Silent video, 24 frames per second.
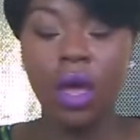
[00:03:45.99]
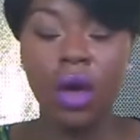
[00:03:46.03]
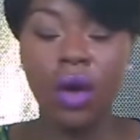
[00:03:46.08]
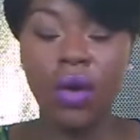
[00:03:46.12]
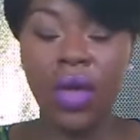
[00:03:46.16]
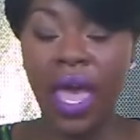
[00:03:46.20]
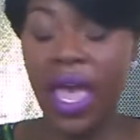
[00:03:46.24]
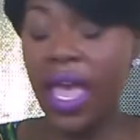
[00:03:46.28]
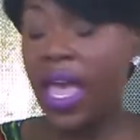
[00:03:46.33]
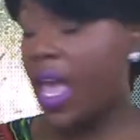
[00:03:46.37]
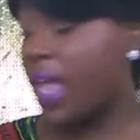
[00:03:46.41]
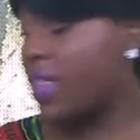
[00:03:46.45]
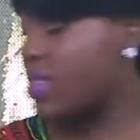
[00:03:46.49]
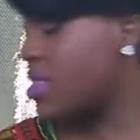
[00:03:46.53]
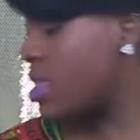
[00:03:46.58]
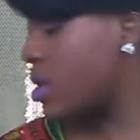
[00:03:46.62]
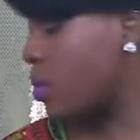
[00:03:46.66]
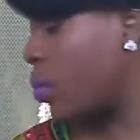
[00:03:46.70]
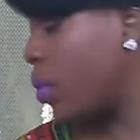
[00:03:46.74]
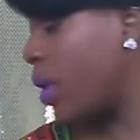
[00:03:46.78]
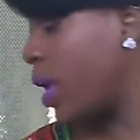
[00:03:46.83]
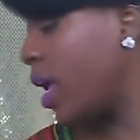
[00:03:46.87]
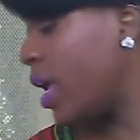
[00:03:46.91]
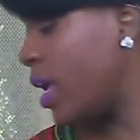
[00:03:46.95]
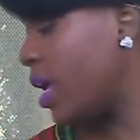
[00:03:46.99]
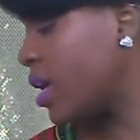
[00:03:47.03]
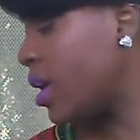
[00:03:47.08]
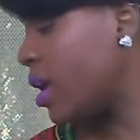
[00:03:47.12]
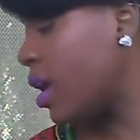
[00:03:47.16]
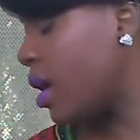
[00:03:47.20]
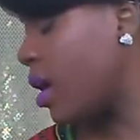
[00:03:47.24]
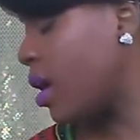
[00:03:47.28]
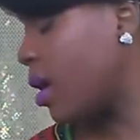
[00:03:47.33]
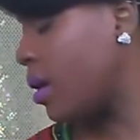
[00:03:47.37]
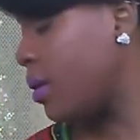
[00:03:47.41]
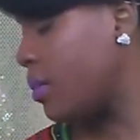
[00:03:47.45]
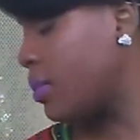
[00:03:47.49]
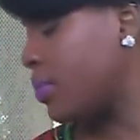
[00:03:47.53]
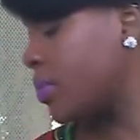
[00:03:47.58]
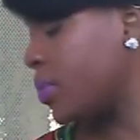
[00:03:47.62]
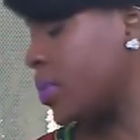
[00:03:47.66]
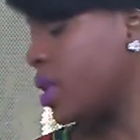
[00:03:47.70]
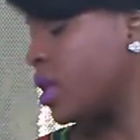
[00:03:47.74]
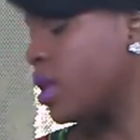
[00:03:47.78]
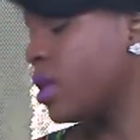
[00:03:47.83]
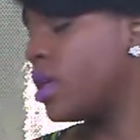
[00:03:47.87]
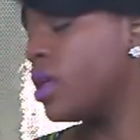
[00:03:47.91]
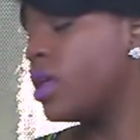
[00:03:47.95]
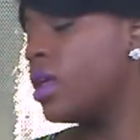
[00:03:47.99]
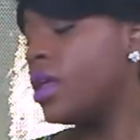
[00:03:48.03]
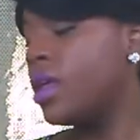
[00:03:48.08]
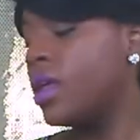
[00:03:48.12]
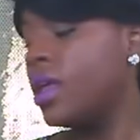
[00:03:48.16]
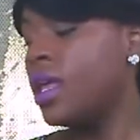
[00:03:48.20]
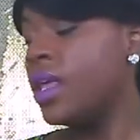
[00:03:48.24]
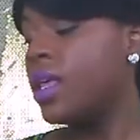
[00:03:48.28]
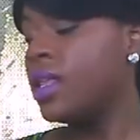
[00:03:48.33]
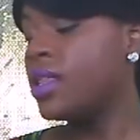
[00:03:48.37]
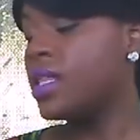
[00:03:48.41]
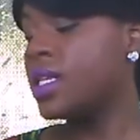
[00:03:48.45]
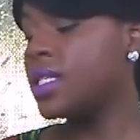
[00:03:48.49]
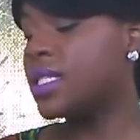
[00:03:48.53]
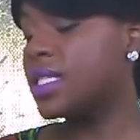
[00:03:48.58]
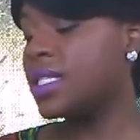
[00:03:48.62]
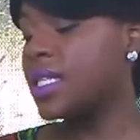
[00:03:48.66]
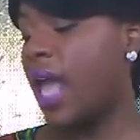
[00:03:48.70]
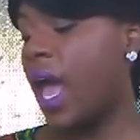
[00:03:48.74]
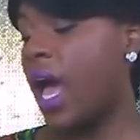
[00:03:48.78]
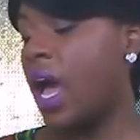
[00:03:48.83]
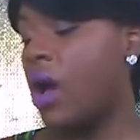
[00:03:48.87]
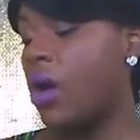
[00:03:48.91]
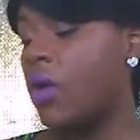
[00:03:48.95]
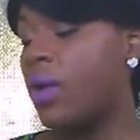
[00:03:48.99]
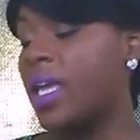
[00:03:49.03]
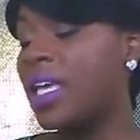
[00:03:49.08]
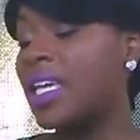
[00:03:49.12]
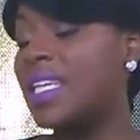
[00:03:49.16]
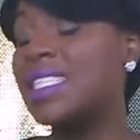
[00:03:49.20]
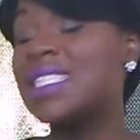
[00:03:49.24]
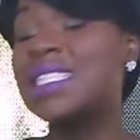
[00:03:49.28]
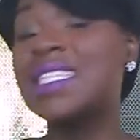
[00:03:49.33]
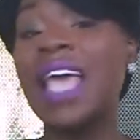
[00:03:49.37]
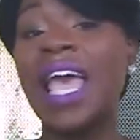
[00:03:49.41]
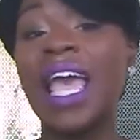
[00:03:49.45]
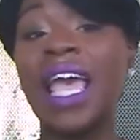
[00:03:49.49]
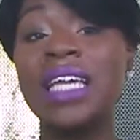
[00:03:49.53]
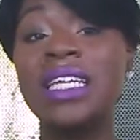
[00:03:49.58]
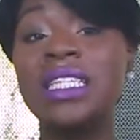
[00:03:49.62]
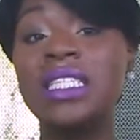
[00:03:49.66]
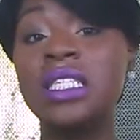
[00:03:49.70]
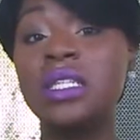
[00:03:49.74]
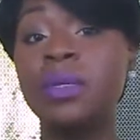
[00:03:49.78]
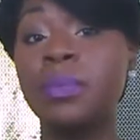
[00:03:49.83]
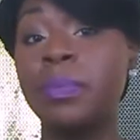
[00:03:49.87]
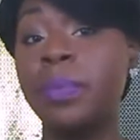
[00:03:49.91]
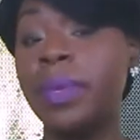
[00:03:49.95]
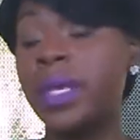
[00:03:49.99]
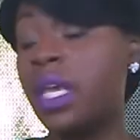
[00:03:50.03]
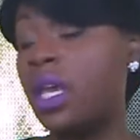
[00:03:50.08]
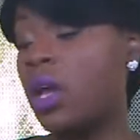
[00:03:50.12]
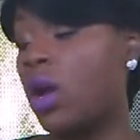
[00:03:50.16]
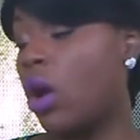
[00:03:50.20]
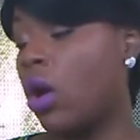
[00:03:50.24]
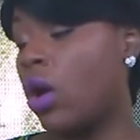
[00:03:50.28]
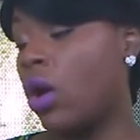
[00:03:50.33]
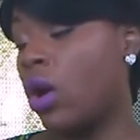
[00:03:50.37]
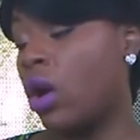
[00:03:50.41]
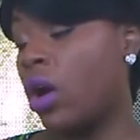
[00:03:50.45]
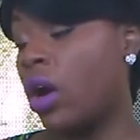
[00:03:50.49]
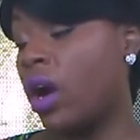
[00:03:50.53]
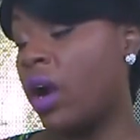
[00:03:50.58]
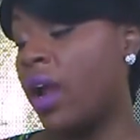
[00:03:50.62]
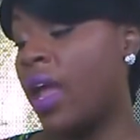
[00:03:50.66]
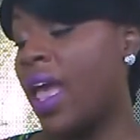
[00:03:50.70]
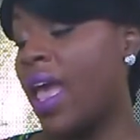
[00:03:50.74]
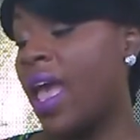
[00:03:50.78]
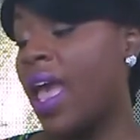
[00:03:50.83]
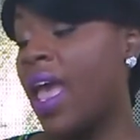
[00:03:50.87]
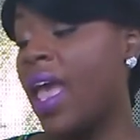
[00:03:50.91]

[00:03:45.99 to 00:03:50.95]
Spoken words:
Okay, and the wig, the style is HBR-L.Mina,